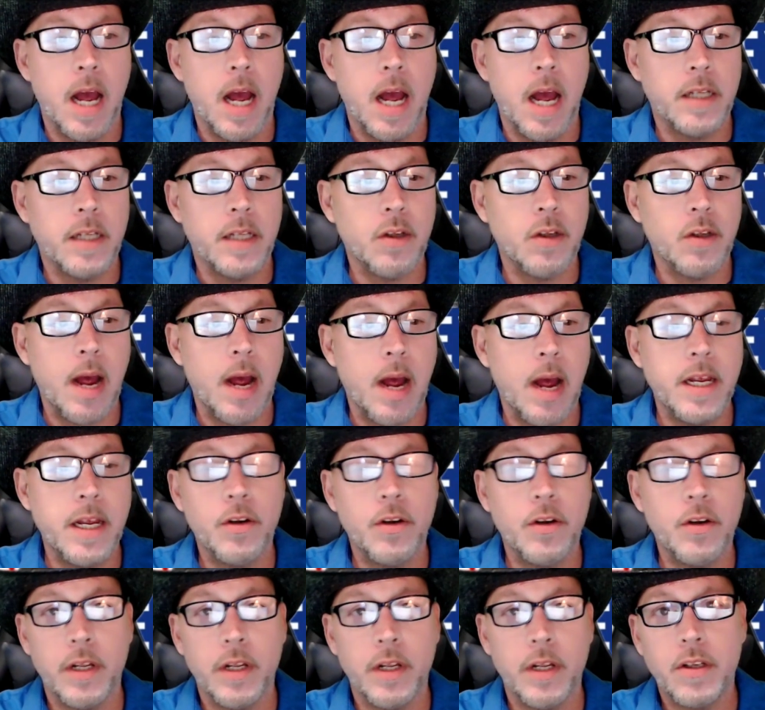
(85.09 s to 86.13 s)
So I
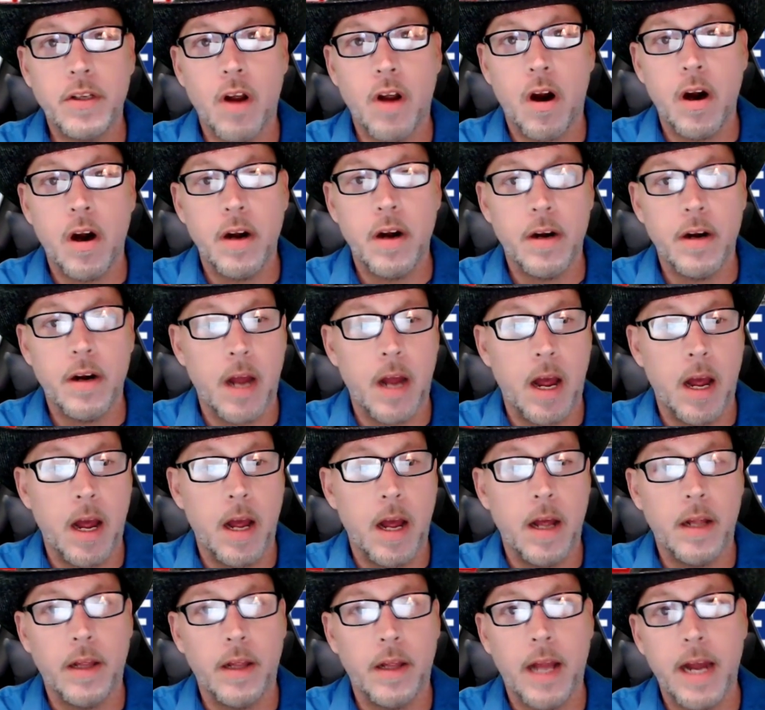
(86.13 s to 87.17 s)
usually start
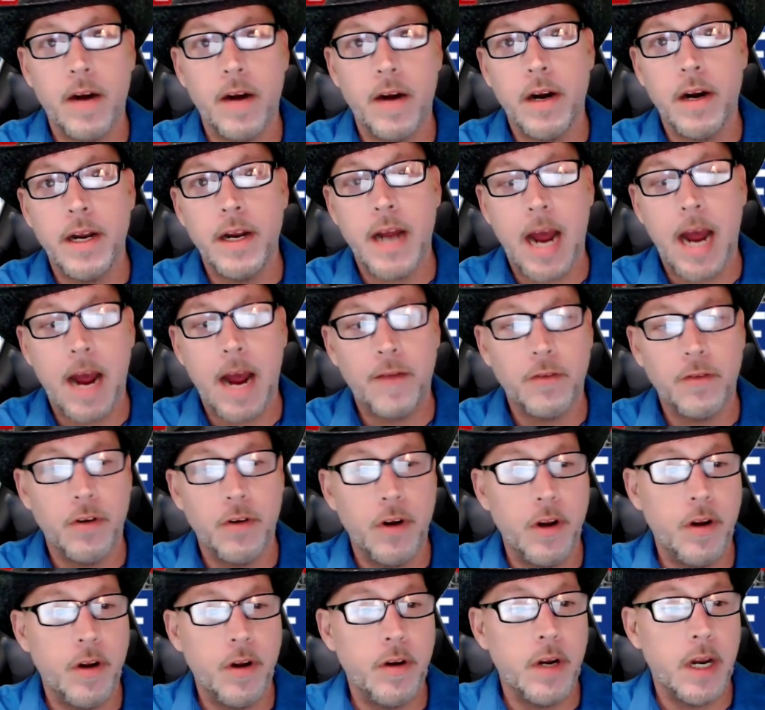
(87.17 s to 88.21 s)
later in the
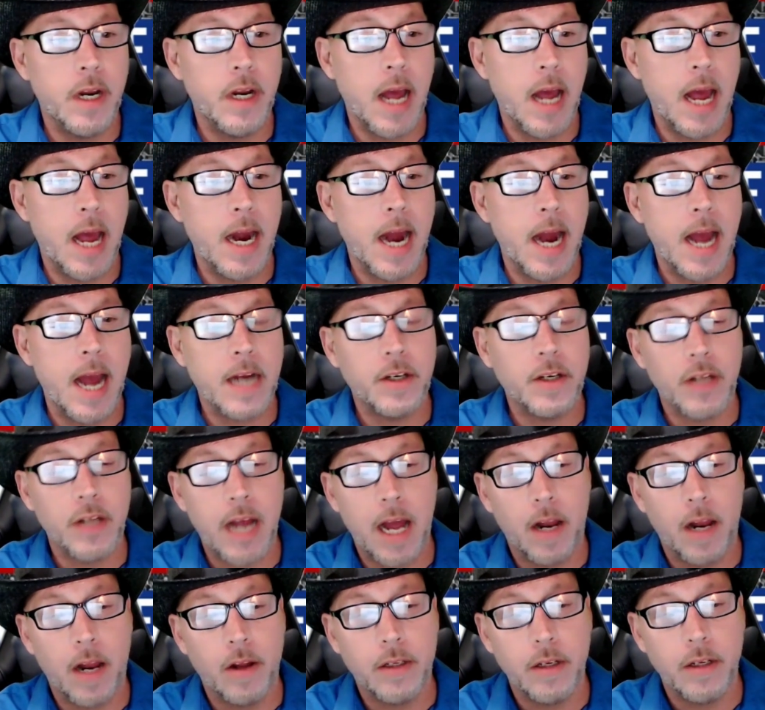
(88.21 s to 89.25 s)
afternoon. And actually
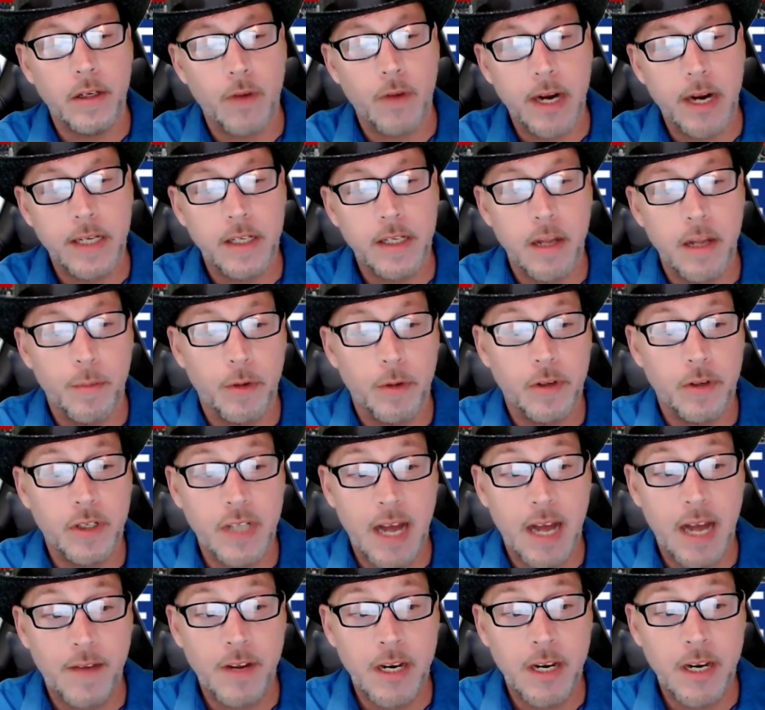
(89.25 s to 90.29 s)
I looked at race number
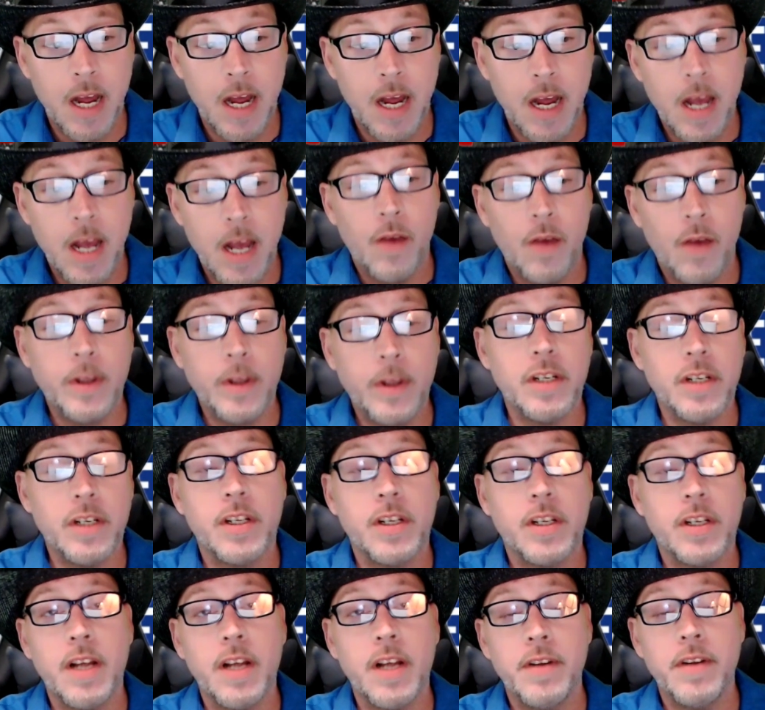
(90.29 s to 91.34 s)
7, which is a
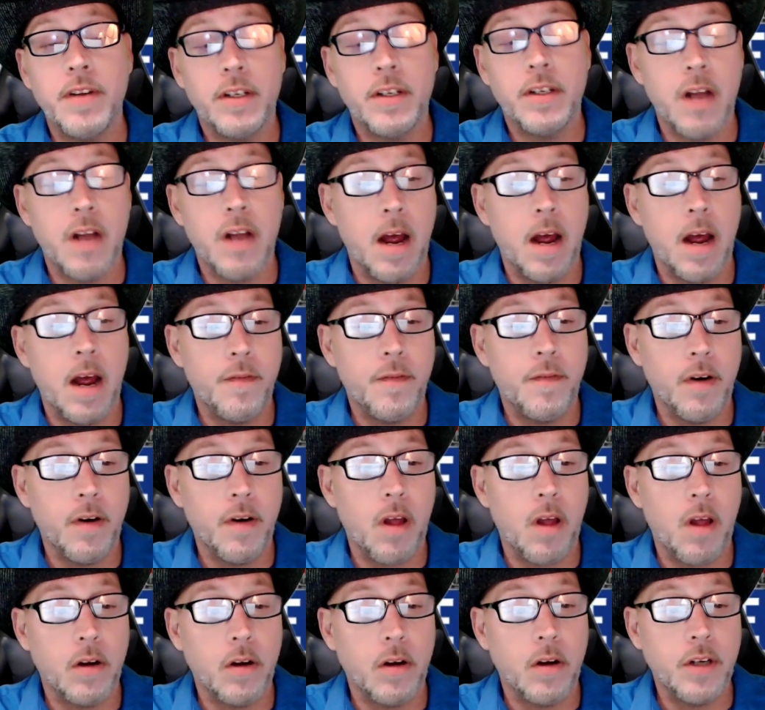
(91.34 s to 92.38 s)
7
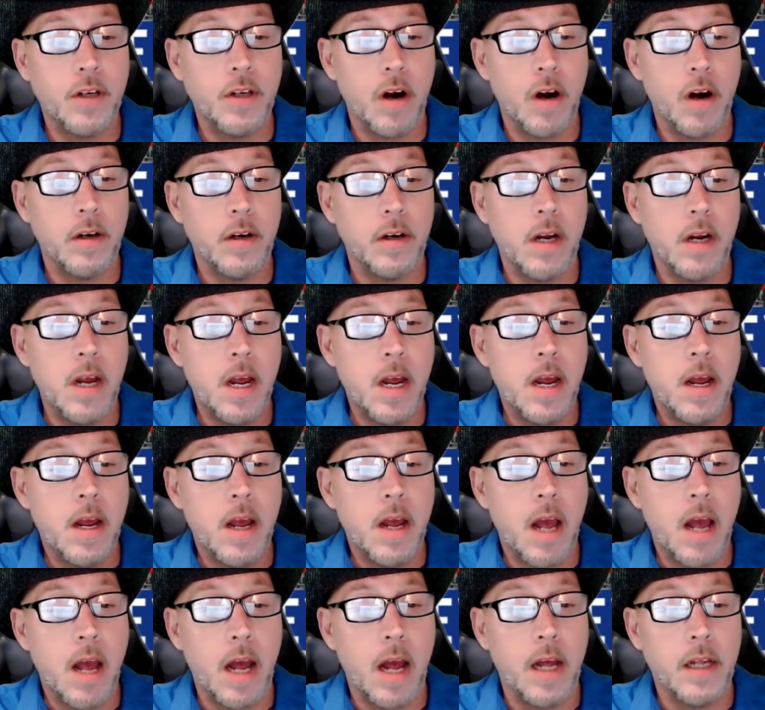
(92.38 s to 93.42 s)
furlong dirt
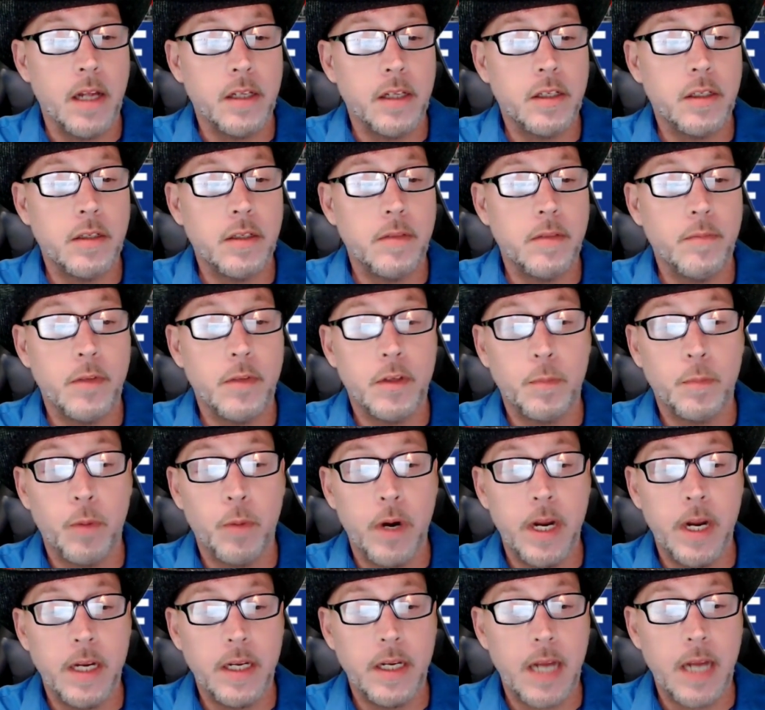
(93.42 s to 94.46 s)

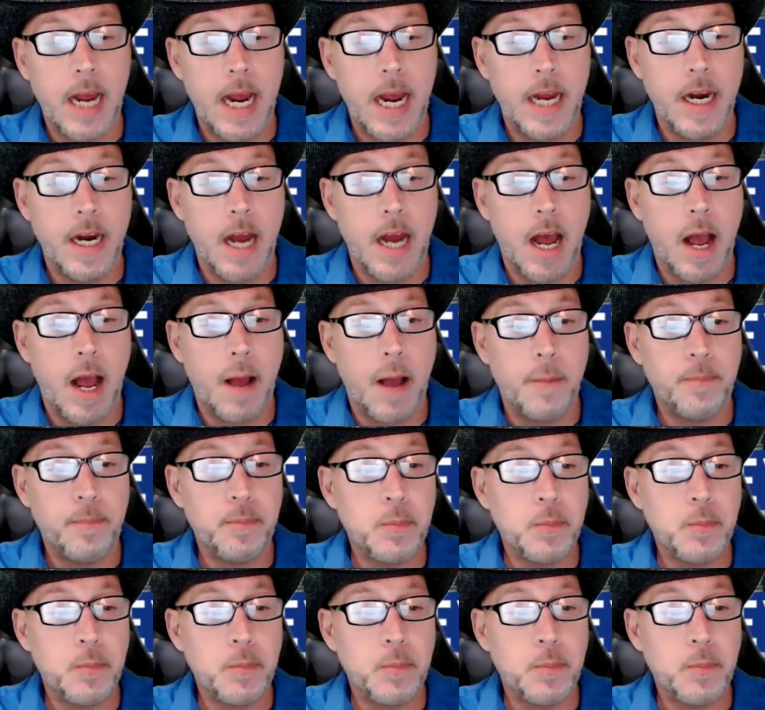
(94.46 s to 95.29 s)
sprint. And